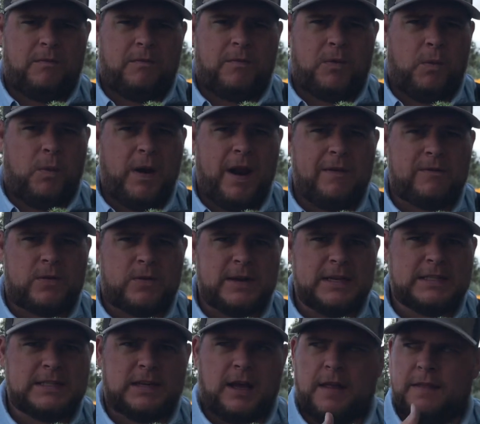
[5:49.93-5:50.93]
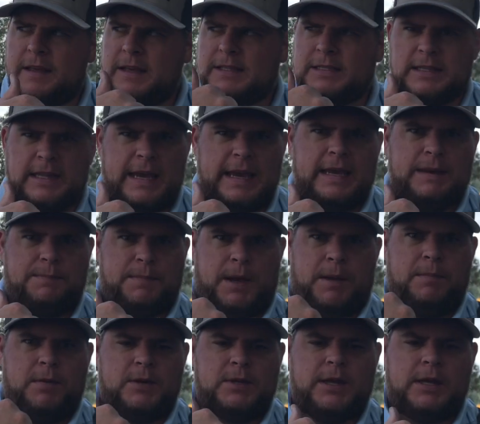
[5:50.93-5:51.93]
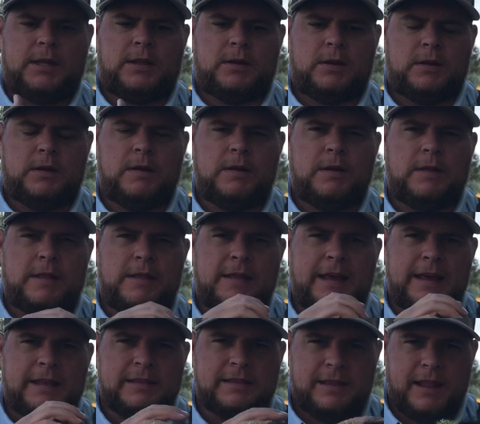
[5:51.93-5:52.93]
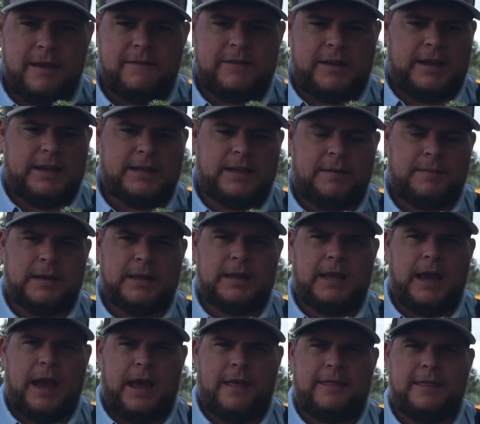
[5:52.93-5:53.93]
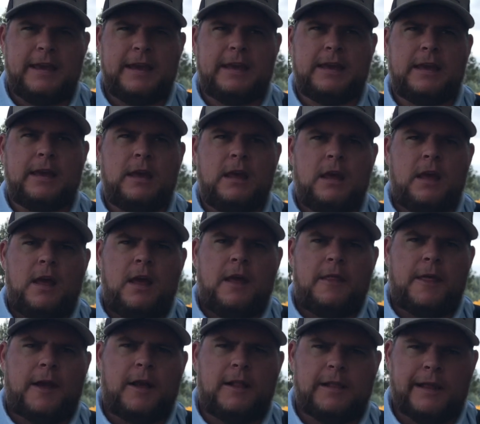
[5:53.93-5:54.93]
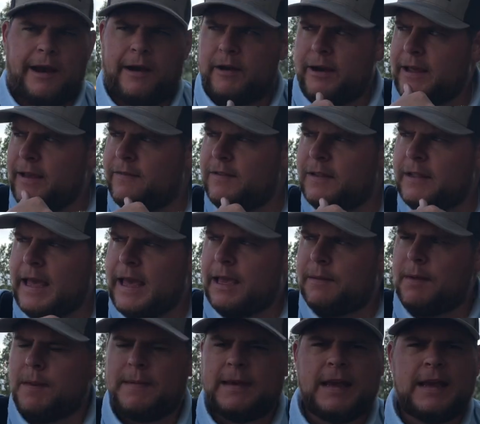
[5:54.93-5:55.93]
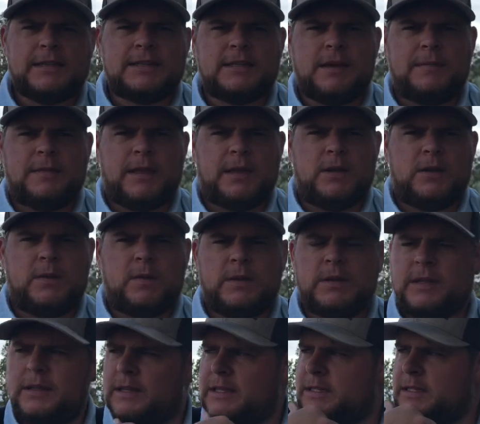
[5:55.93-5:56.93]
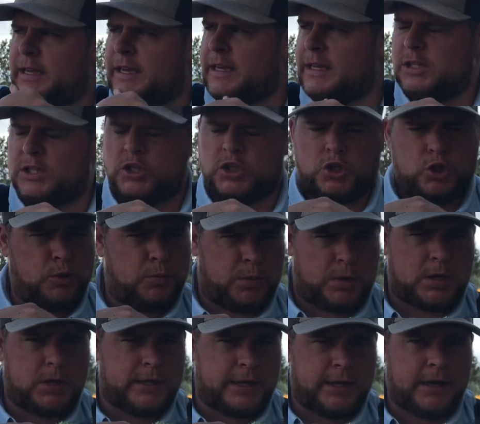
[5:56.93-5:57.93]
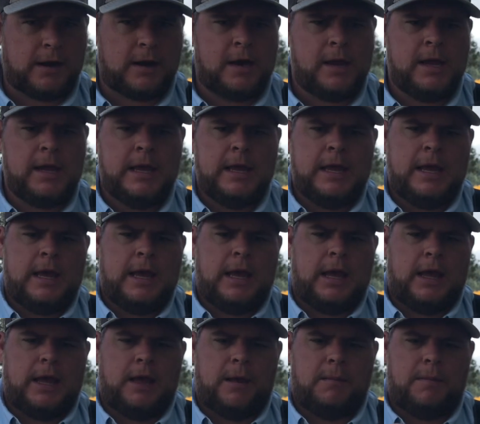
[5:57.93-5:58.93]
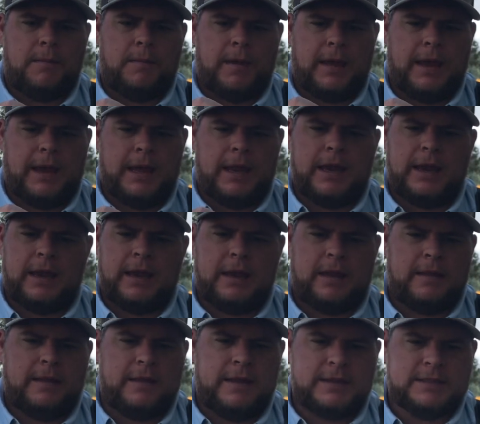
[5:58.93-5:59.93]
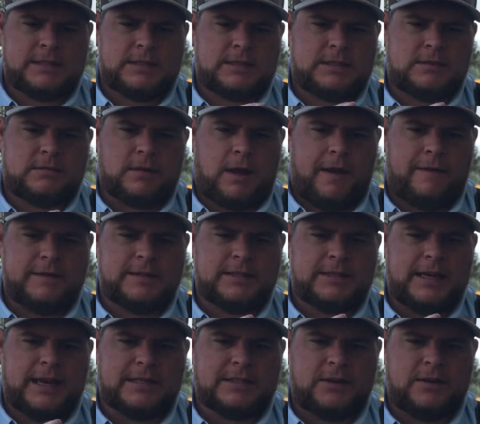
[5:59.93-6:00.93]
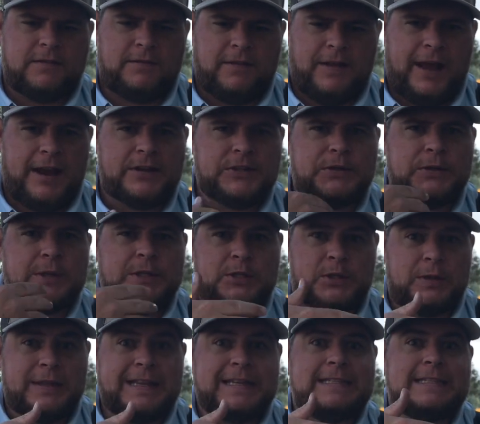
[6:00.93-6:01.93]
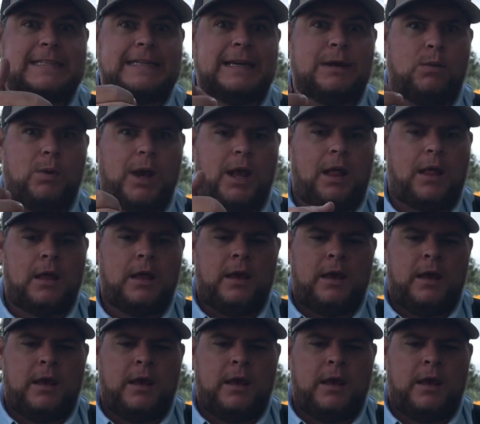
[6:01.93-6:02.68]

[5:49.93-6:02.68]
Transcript: For whatever reason on this lake in particular, they love it. I mean, I think the clarity of the lake maybe has something to do with it. This lake is super clear. and this obviously has good flash to it, so they see it well.